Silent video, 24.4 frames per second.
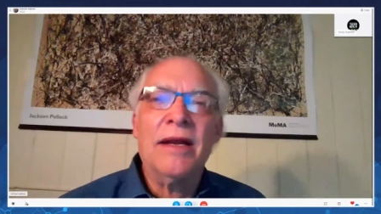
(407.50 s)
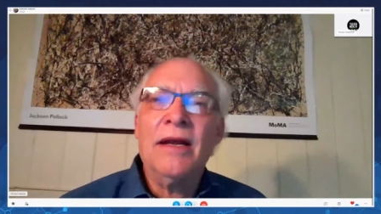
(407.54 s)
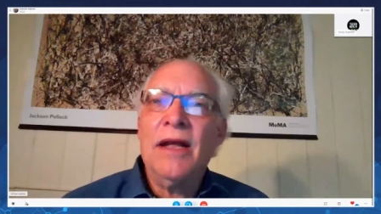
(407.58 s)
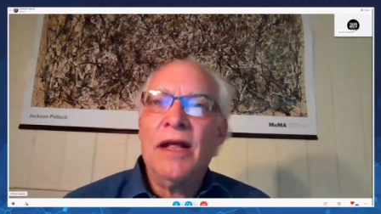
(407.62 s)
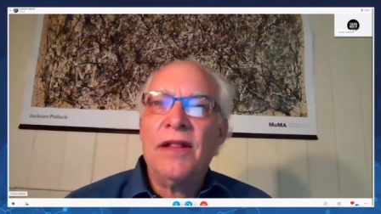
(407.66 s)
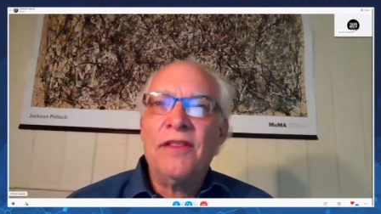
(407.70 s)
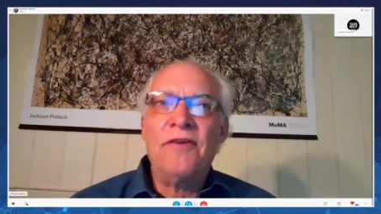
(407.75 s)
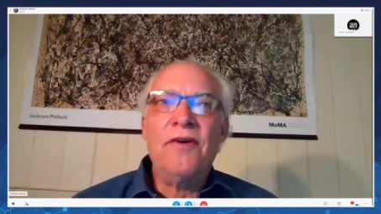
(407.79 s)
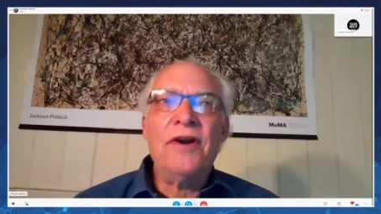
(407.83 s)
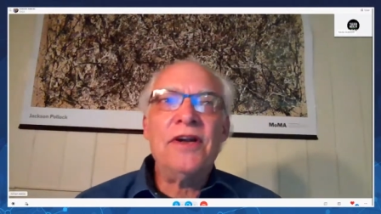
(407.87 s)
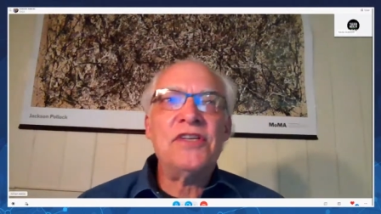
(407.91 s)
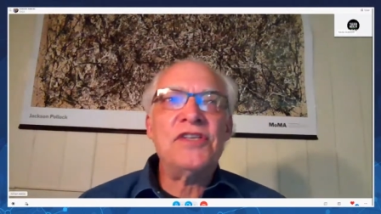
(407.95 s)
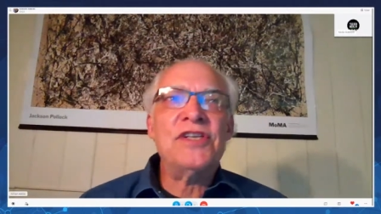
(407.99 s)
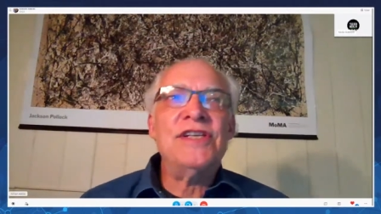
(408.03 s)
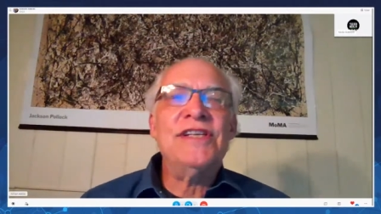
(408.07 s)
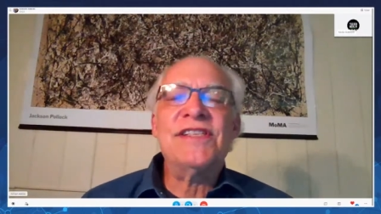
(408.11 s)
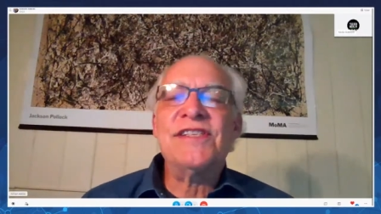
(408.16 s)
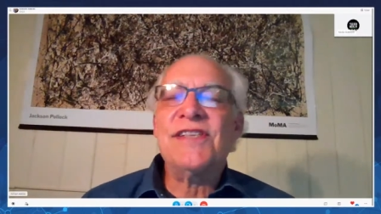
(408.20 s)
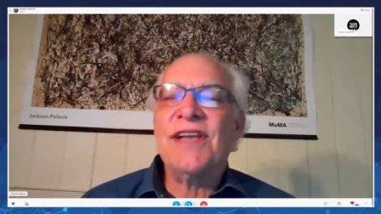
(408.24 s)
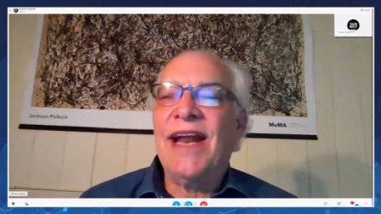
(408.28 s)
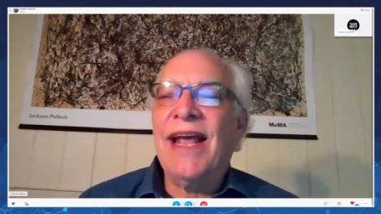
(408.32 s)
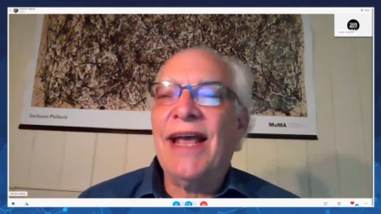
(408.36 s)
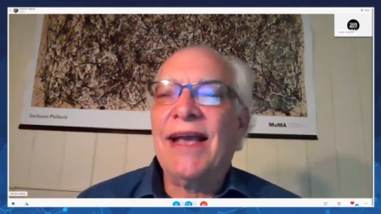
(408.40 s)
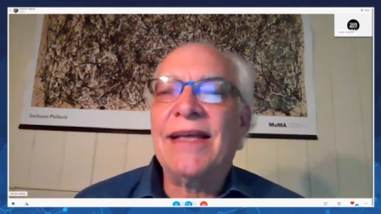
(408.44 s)
there actually is
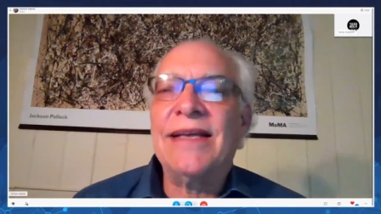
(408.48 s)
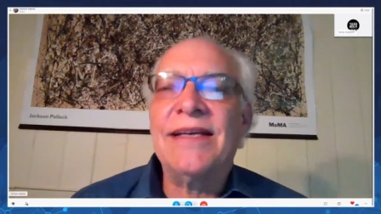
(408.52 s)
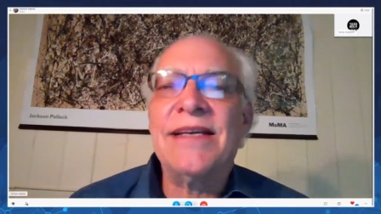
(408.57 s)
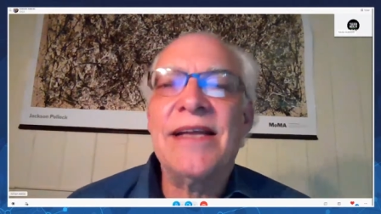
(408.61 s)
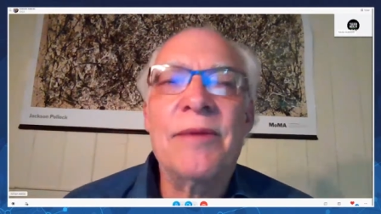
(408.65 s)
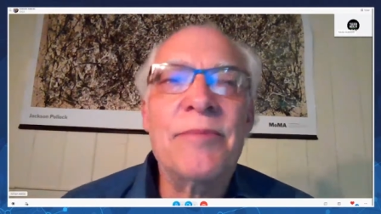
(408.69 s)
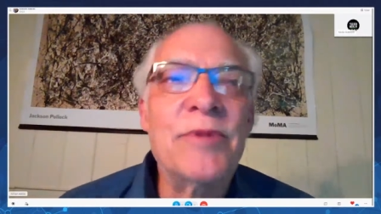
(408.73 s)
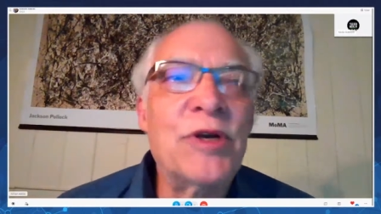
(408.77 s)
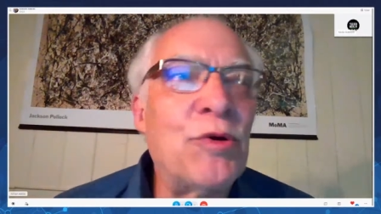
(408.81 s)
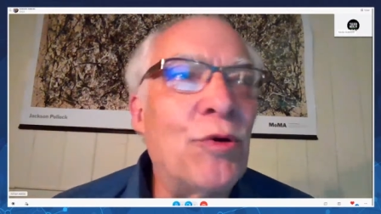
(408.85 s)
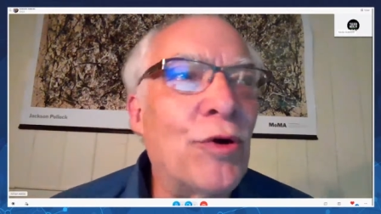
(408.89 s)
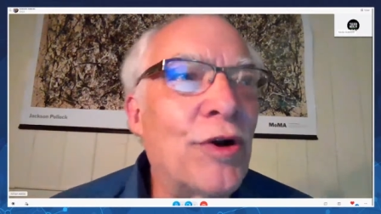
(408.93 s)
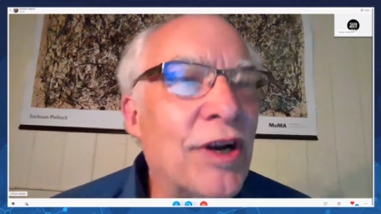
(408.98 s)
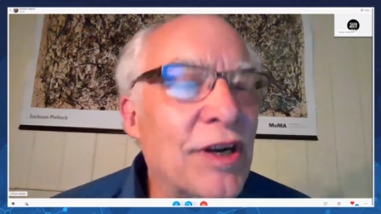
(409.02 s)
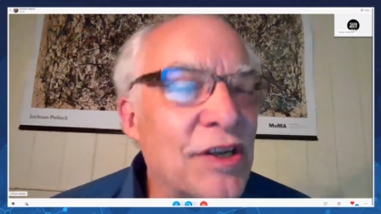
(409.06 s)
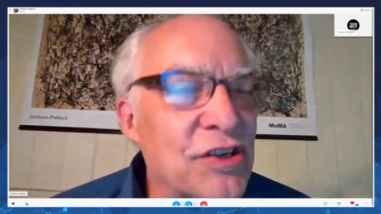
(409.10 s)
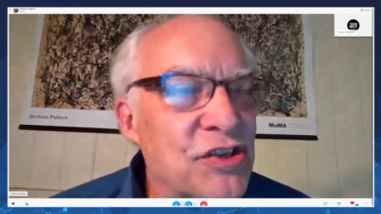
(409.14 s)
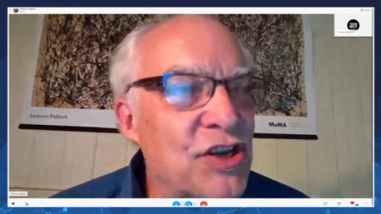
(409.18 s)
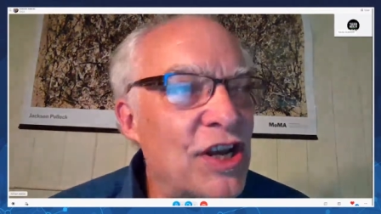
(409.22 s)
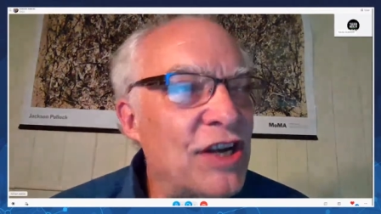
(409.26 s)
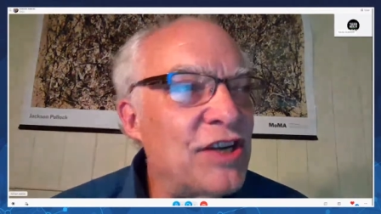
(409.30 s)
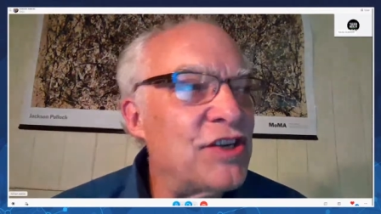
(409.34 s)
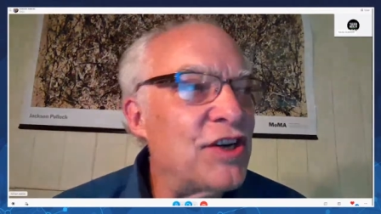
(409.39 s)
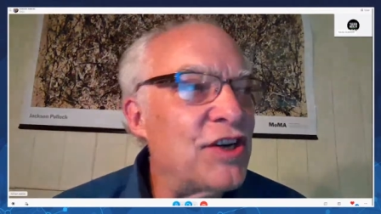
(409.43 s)
an academic
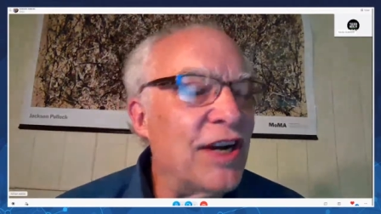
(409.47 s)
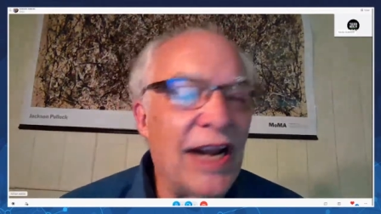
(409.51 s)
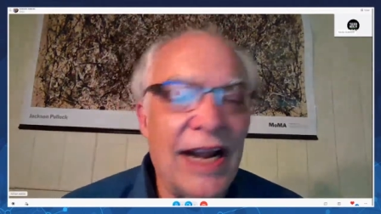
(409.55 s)
organization,